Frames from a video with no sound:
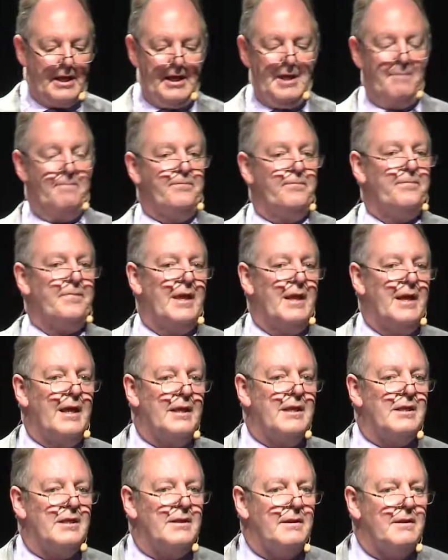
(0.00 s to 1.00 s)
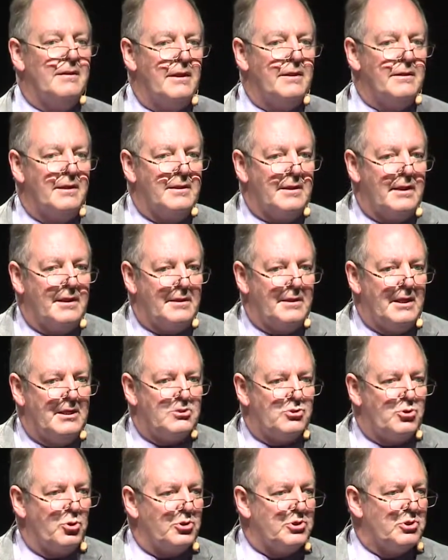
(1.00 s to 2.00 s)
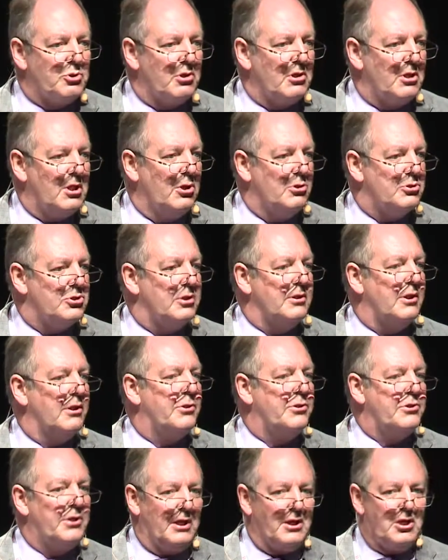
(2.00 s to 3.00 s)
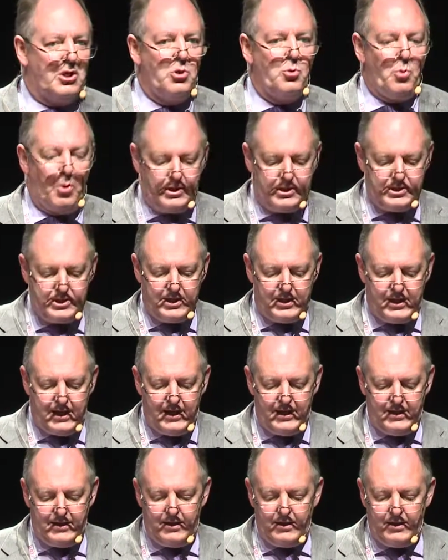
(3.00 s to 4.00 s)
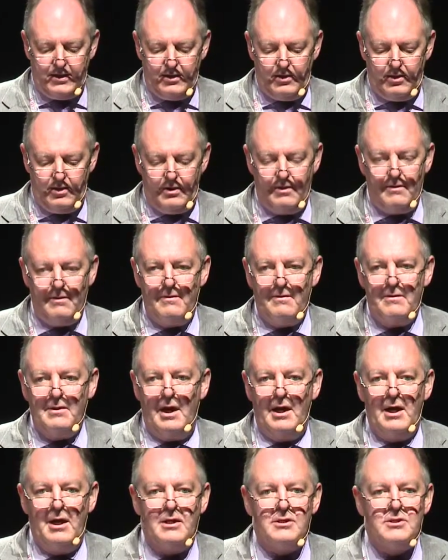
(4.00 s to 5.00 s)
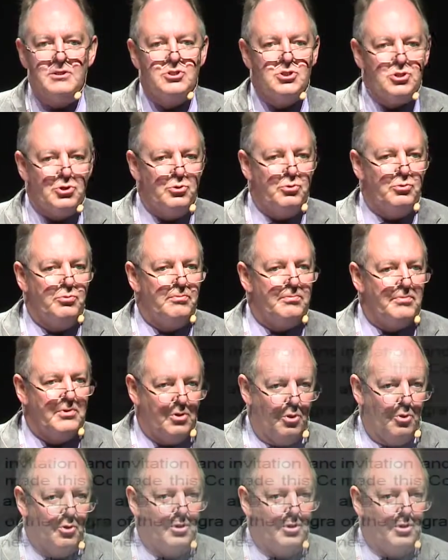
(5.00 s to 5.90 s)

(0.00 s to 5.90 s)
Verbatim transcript: Um, let's draw to conclusion. Thank you once again uh, to the